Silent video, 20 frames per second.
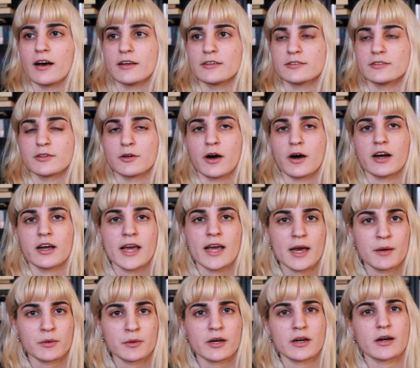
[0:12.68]
So I
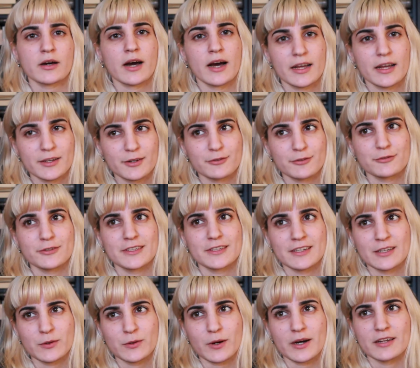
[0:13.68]
am kind of
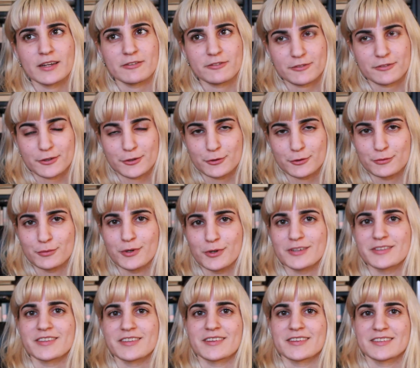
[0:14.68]
reading quite a few
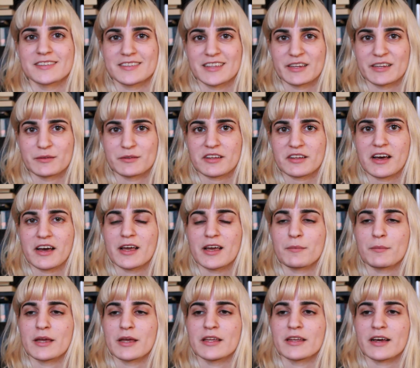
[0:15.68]
books at the same
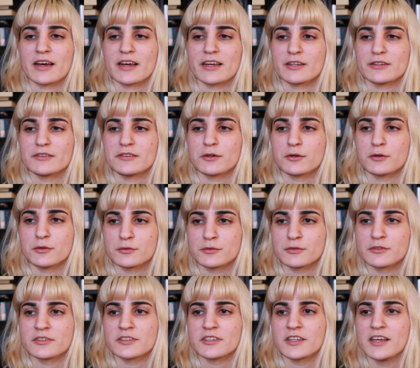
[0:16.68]
time, and I
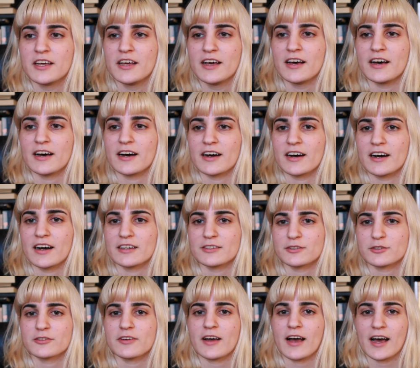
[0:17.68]

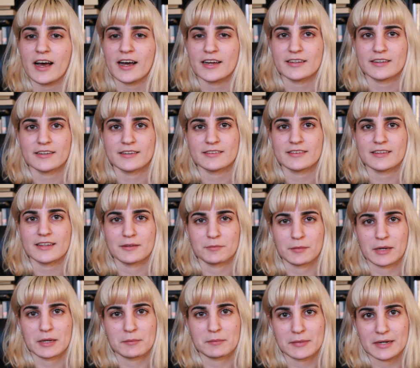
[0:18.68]
sort of had it in
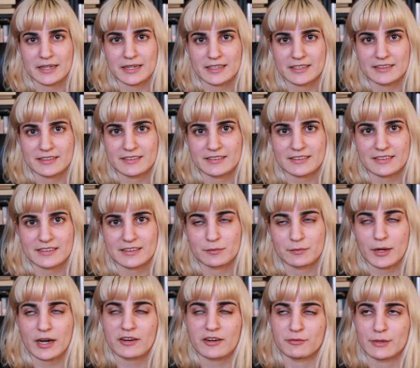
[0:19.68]
my mind, in the
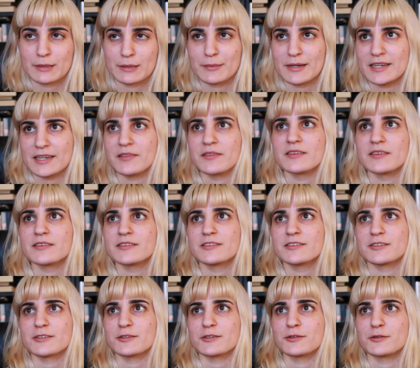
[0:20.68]
back of my mind,
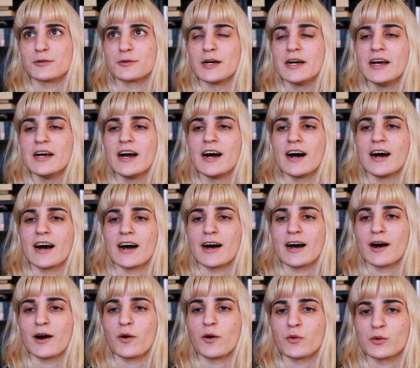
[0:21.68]
to
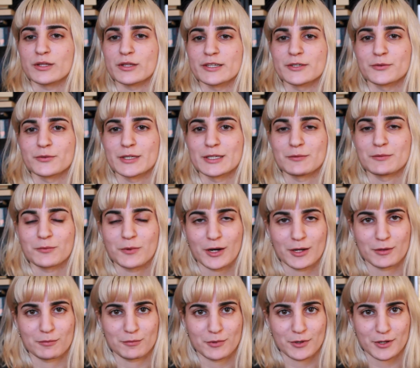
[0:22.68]
only read
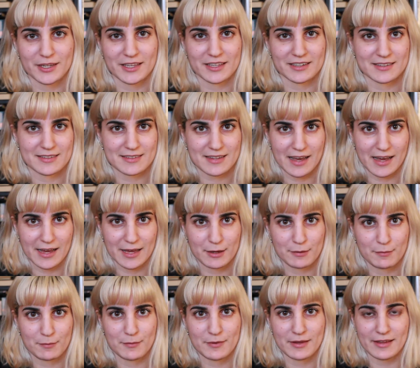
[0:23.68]
one book at a
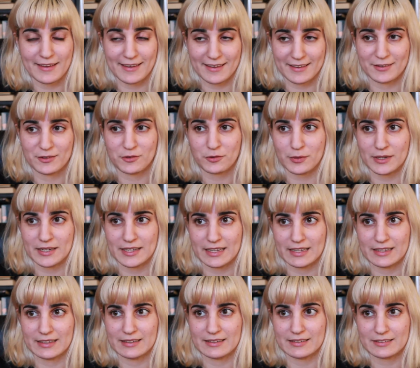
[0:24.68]
time in
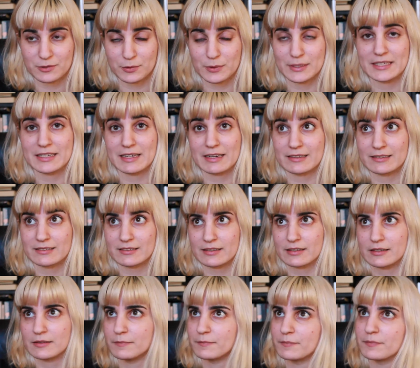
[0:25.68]

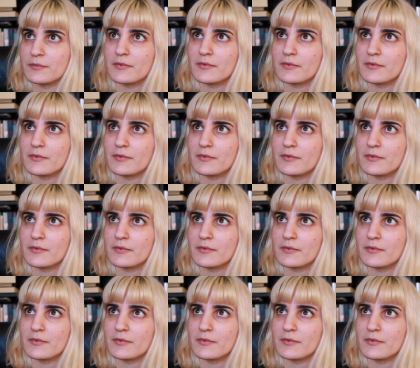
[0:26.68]
2019.